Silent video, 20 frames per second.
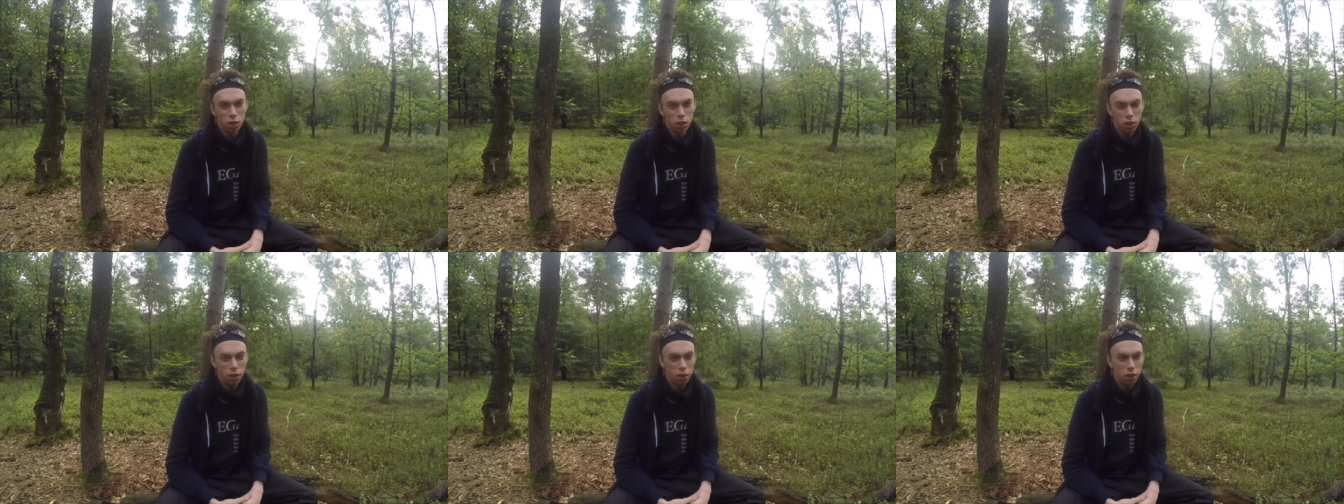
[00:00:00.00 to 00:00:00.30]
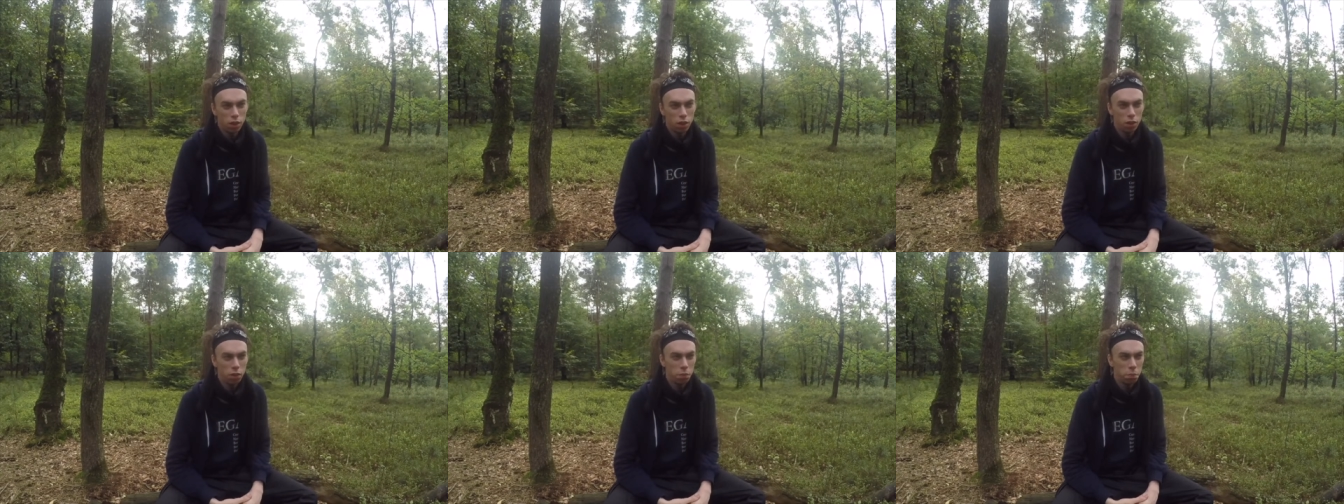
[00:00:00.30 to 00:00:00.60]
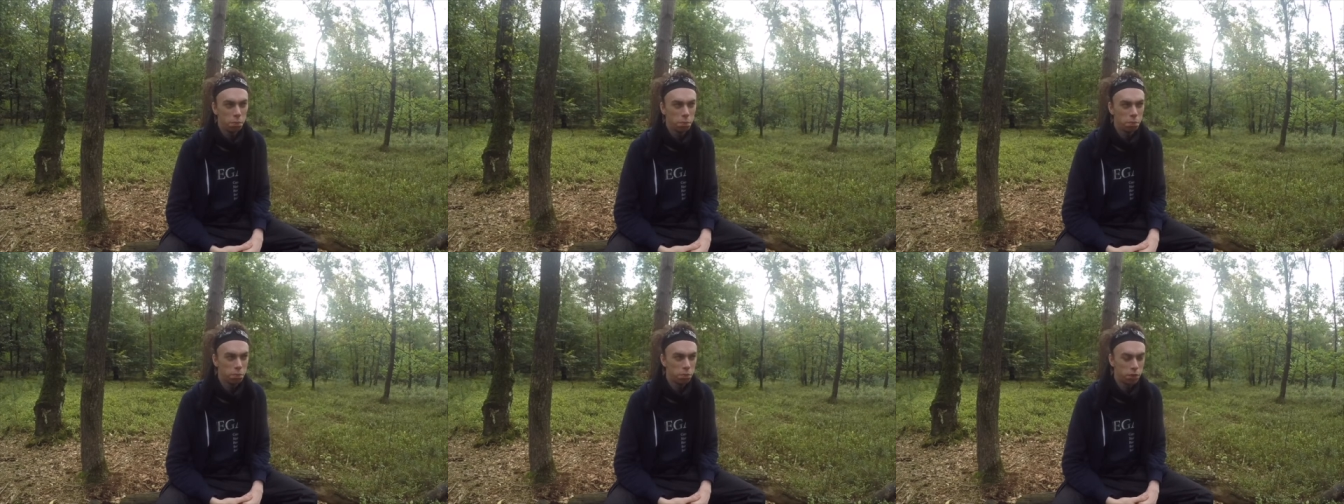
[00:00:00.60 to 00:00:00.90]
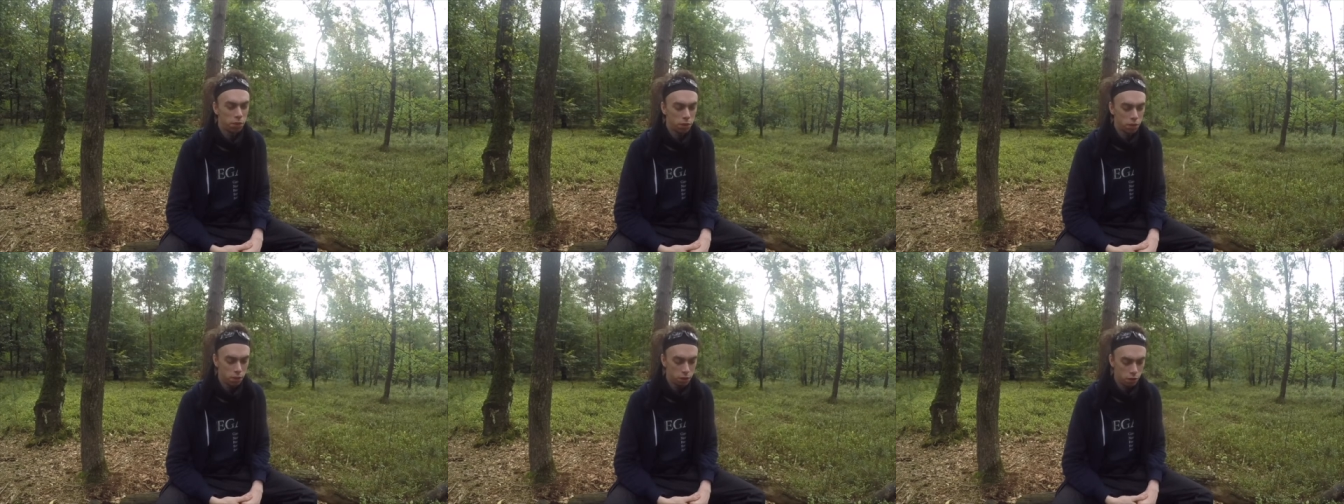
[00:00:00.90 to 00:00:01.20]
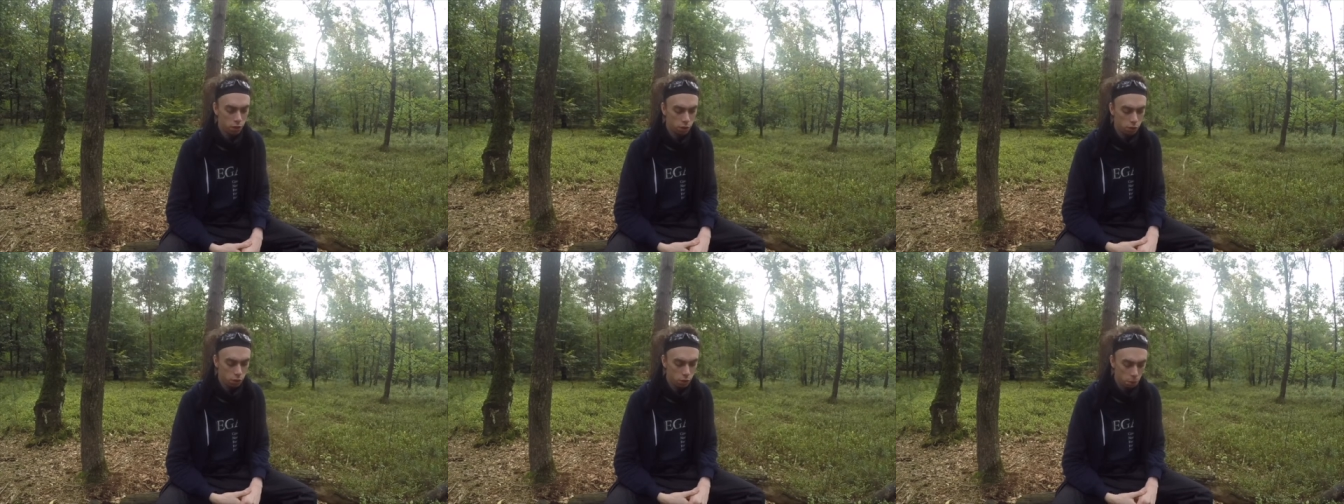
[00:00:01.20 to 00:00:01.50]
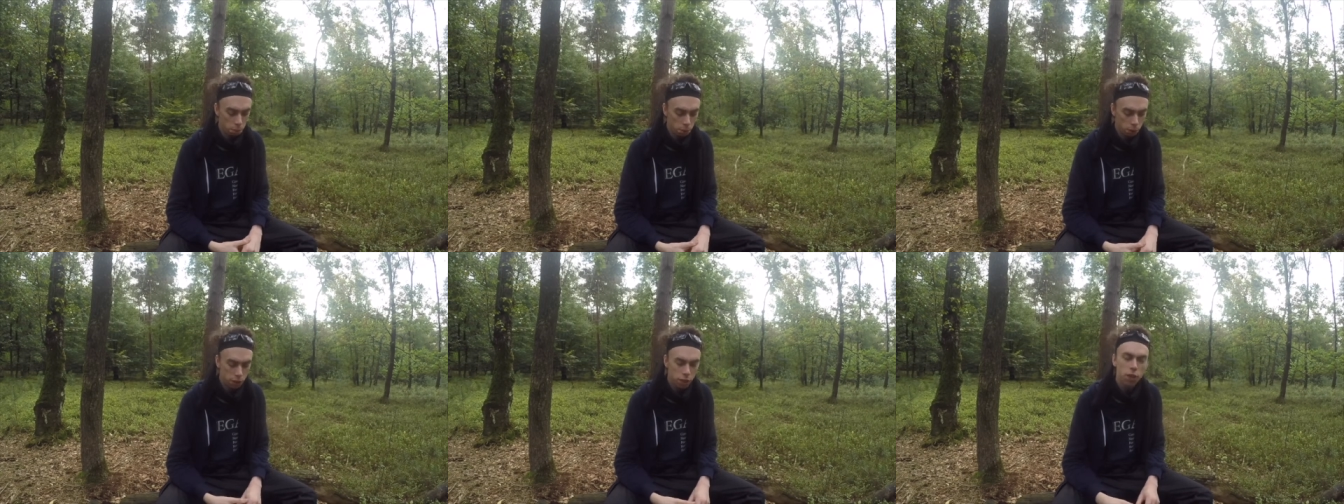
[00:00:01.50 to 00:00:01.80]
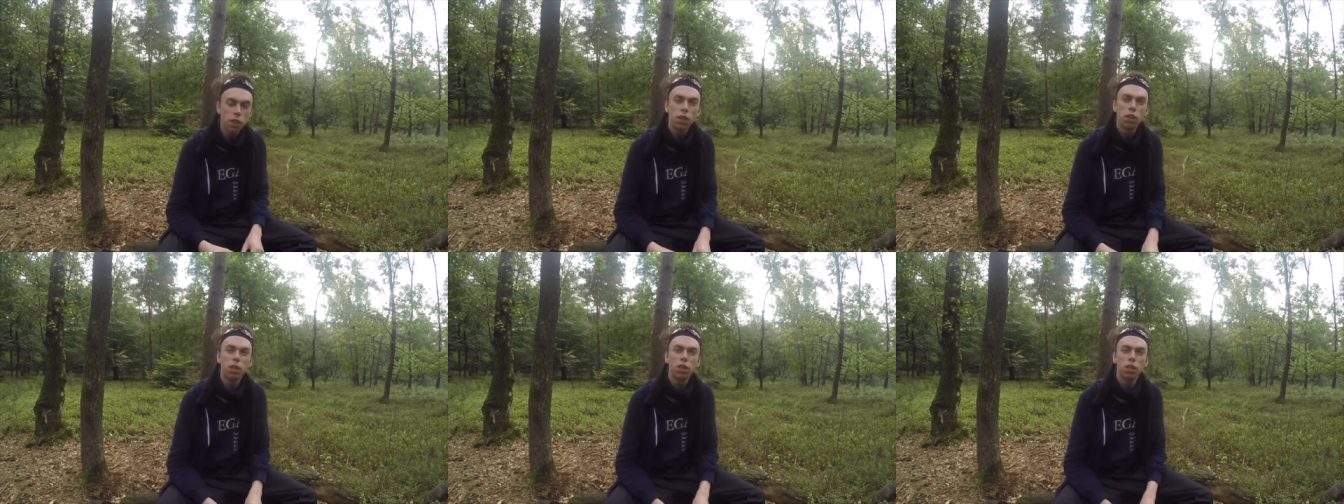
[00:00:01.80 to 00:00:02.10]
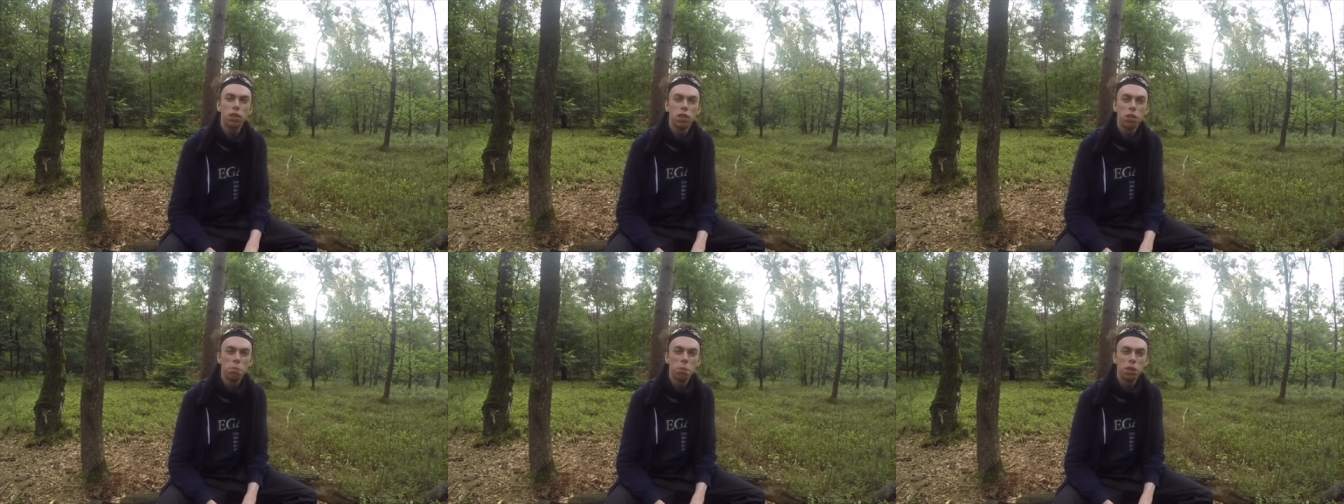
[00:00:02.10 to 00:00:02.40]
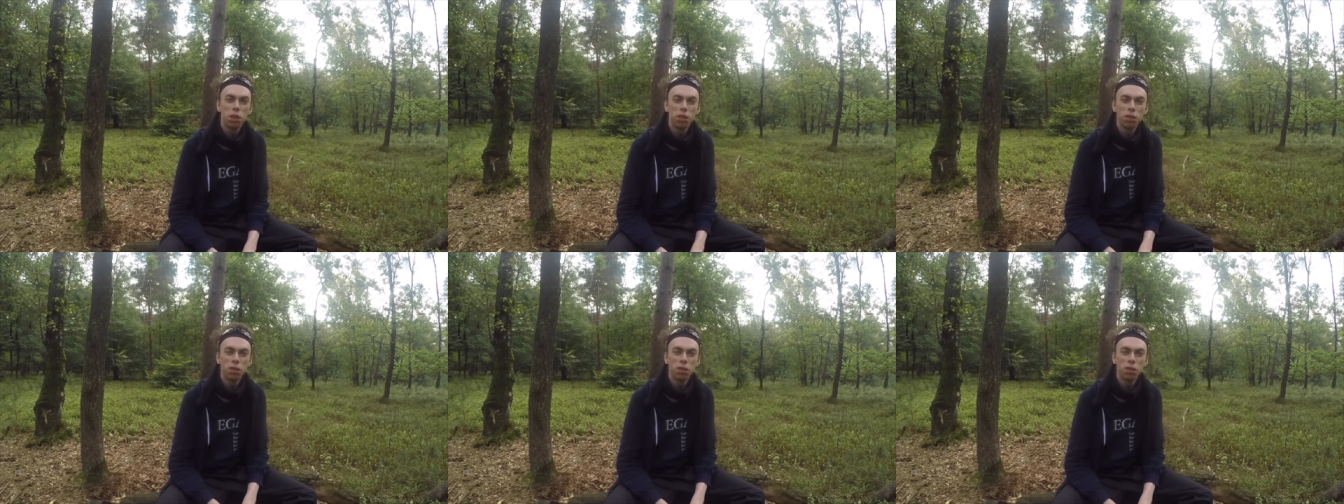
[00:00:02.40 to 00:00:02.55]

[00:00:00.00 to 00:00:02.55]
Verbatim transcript: uh, not completely similar.